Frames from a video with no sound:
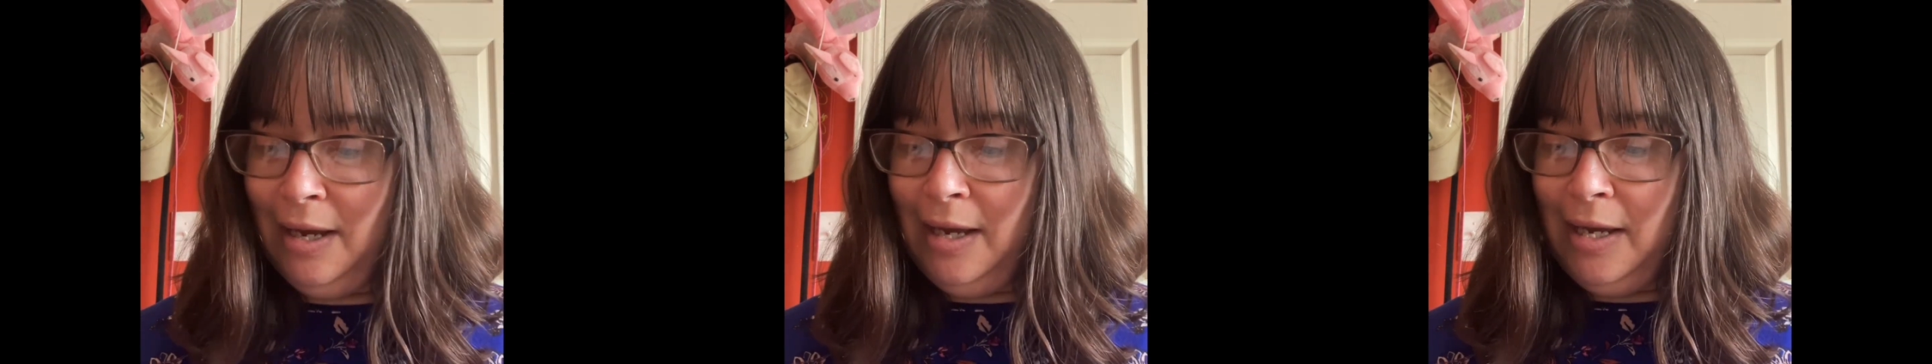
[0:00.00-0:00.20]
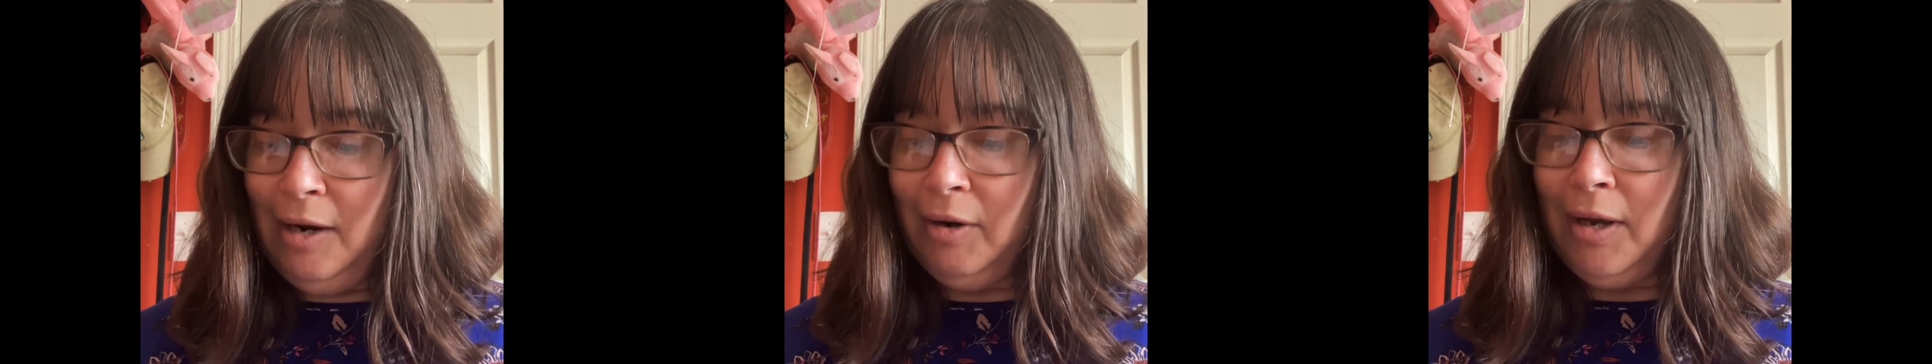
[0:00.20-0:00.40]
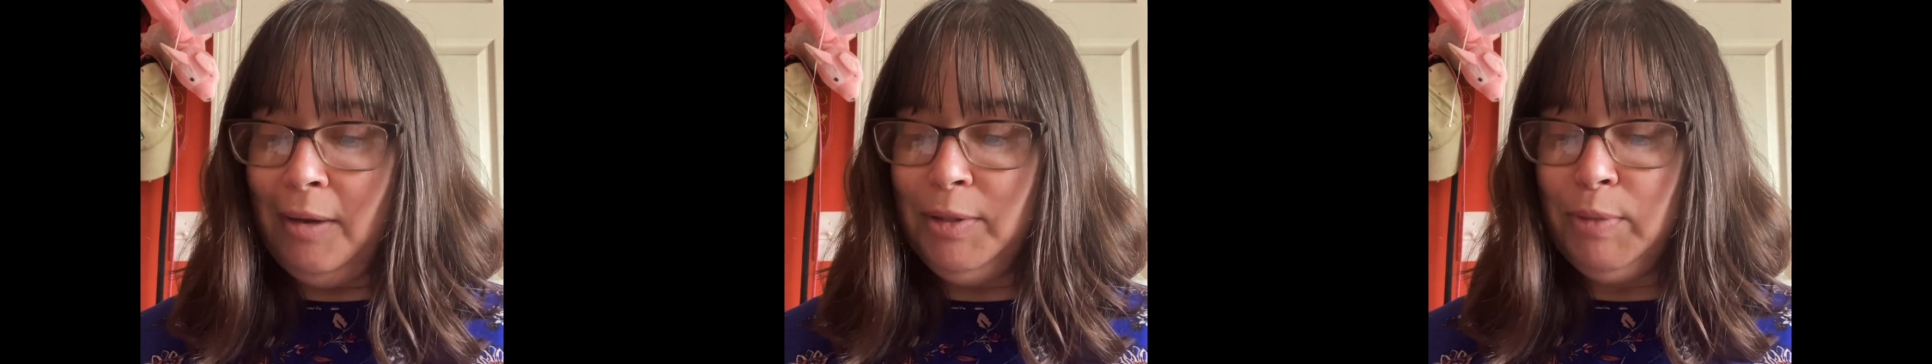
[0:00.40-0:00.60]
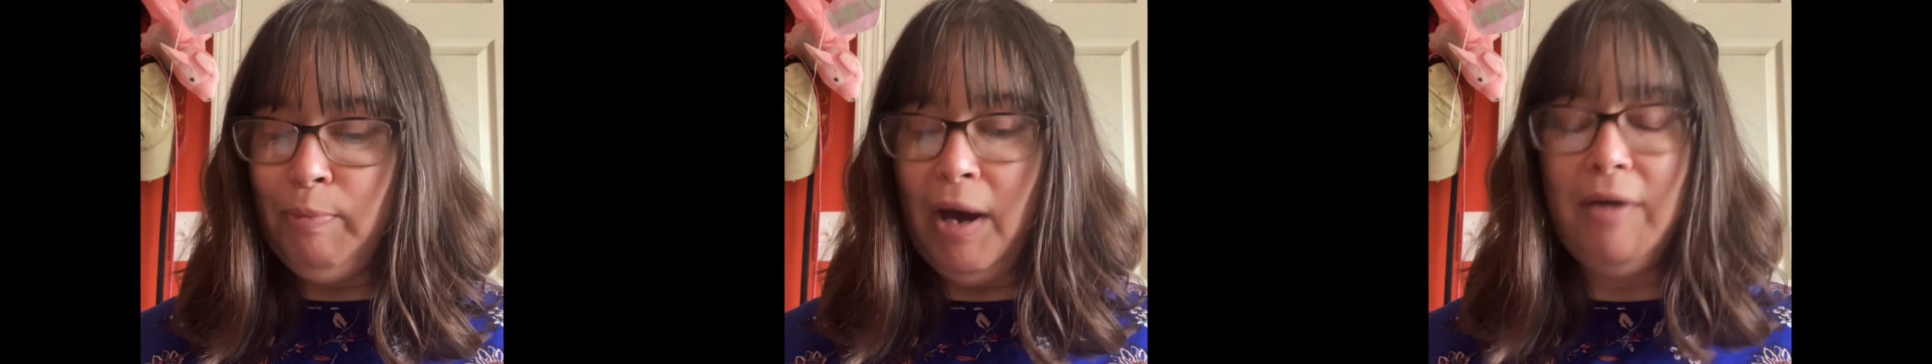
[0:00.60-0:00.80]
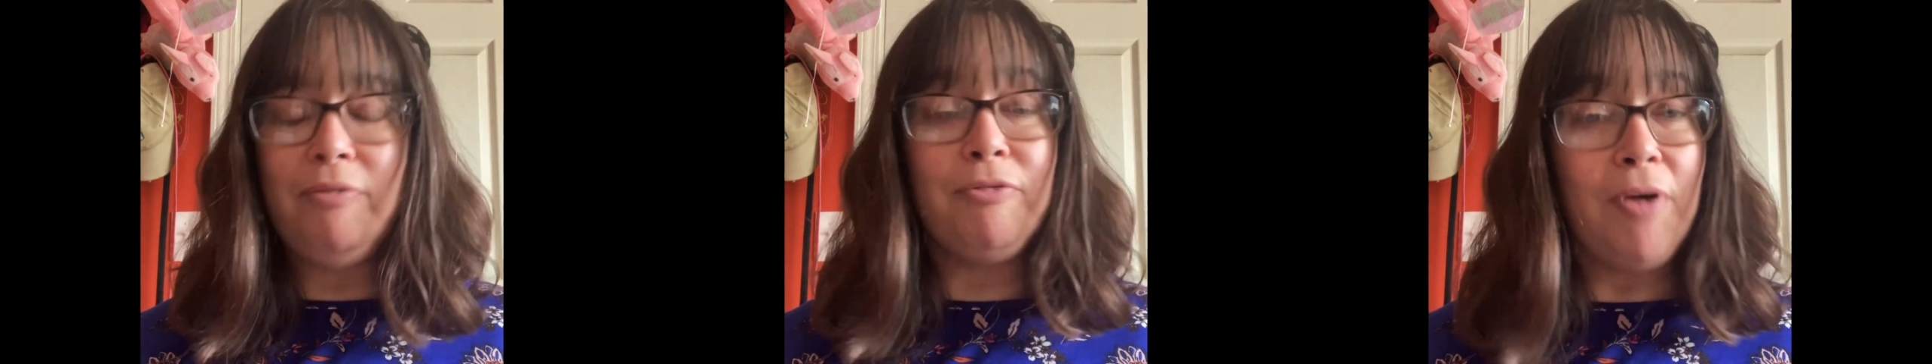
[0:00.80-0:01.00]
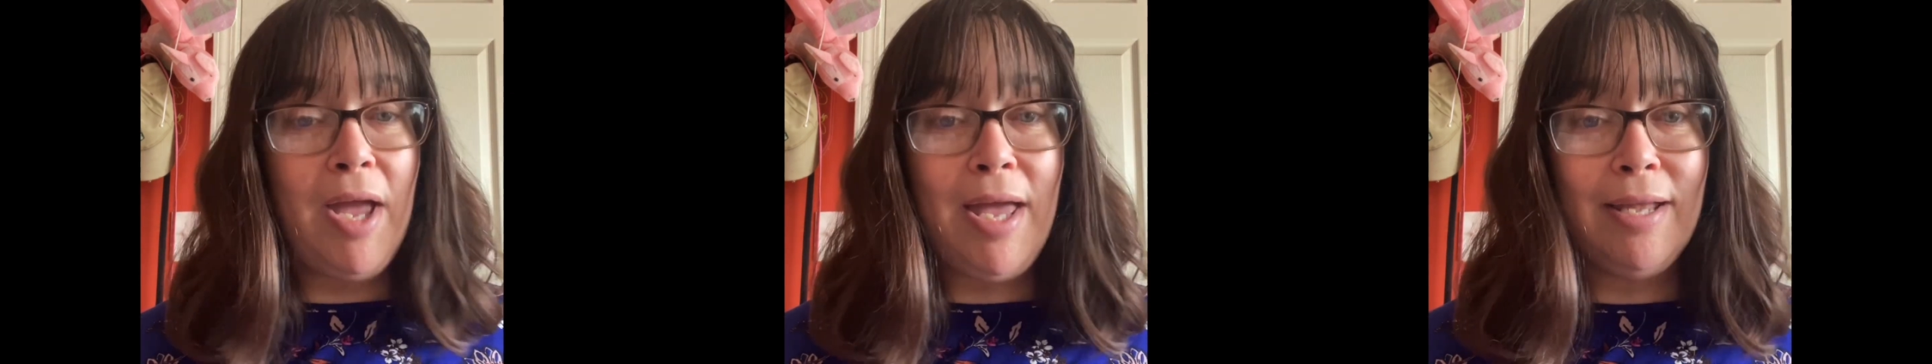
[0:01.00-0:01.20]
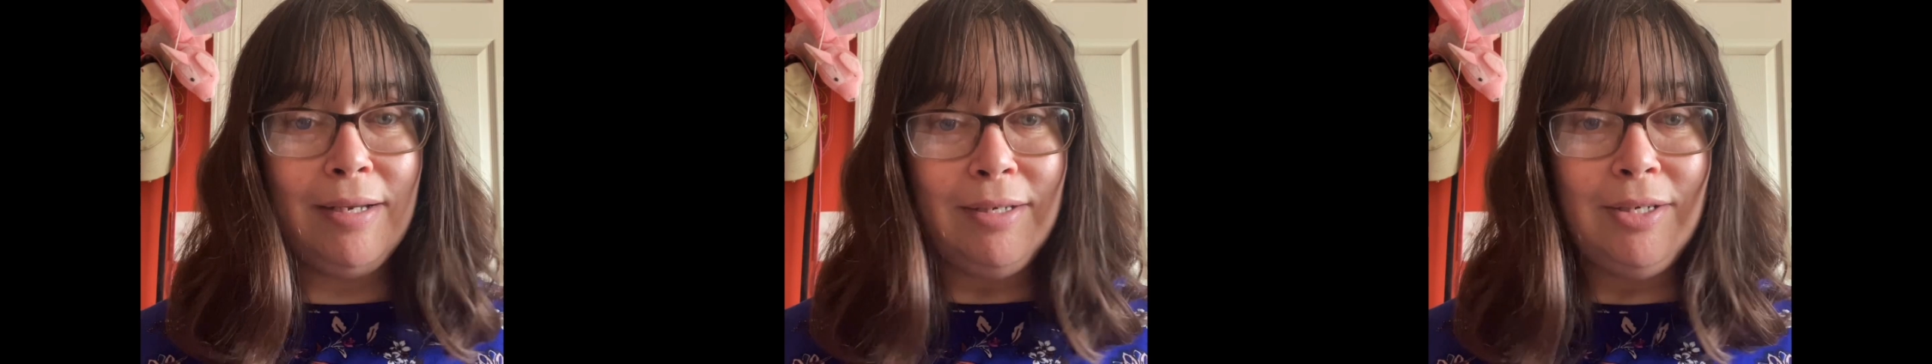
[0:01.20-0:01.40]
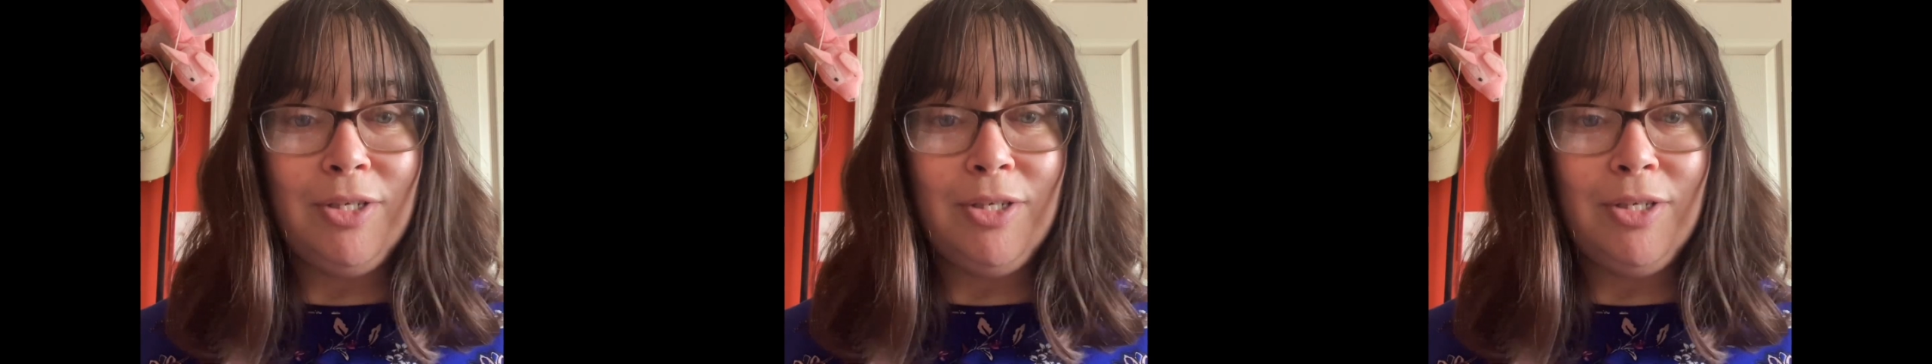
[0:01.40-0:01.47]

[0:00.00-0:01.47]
Here comes my friend.